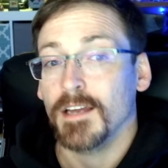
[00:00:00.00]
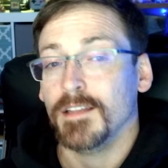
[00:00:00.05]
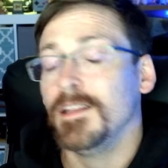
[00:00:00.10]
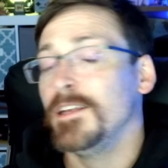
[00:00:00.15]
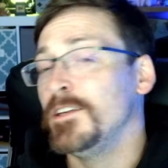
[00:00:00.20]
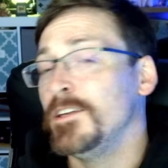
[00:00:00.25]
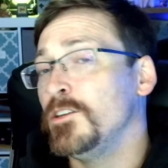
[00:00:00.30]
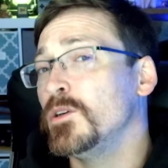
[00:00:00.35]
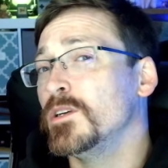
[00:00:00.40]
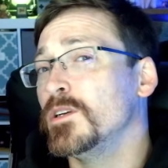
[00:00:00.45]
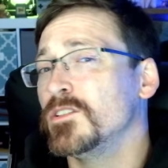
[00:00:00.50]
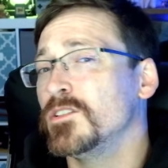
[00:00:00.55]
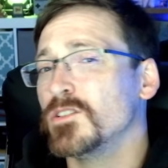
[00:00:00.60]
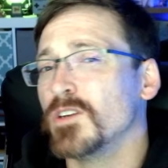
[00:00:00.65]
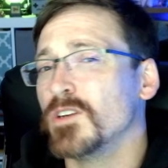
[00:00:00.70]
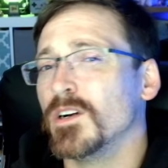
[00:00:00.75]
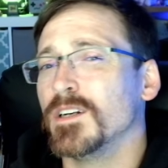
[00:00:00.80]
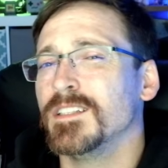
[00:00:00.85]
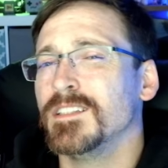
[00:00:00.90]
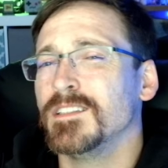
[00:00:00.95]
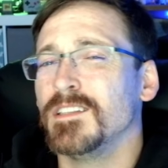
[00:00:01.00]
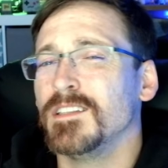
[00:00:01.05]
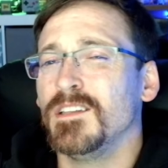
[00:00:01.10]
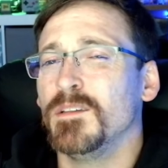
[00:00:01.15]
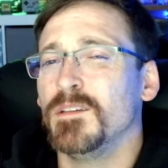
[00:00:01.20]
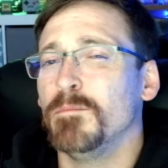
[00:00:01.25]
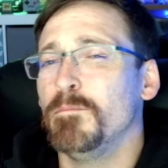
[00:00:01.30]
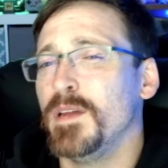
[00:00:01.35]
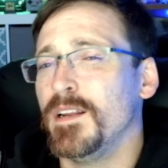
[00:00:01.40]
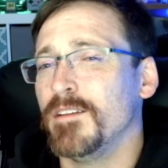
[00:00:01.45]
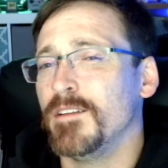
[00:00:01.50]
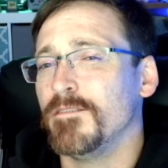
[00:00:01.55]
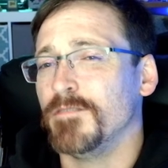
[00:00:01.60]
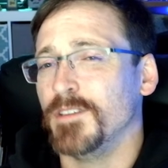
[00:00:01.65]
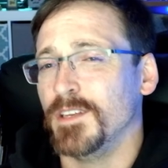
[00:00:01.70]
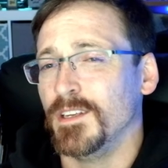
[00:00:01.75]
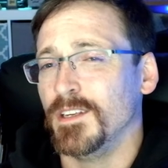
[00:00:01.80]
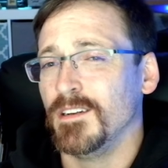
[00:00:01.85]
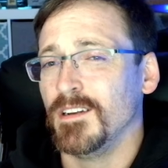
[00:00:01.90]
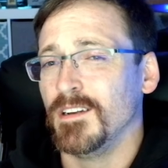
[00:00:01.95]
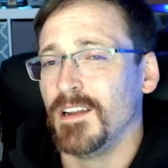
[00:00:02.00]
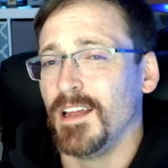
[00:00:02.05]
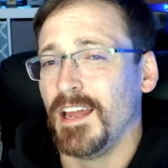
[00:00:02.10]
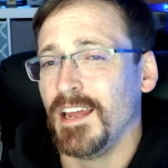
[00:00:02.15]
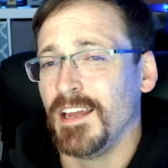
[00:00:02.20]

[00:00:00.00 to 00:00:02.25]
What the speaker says: then you can start to see the benefit,